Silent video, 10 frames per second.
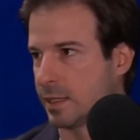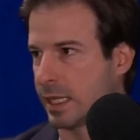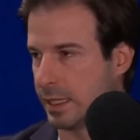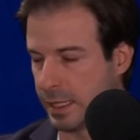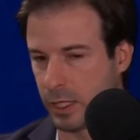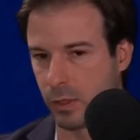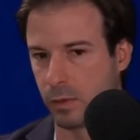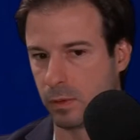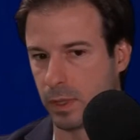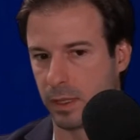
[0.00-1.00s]
continue
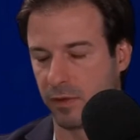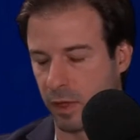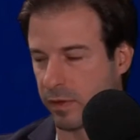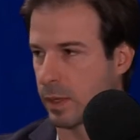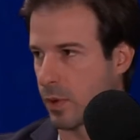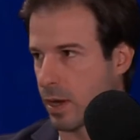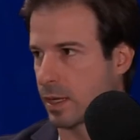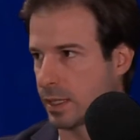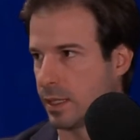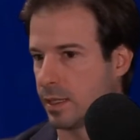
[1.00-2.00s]
evolving the product,
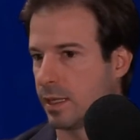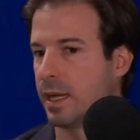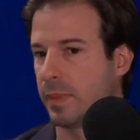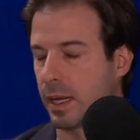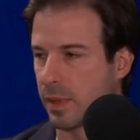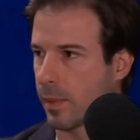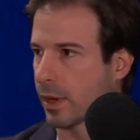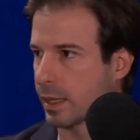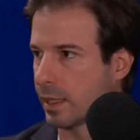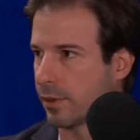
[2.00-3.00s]
and become the market
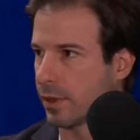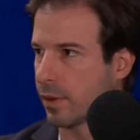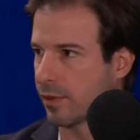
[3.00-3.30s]
leader in the U.S.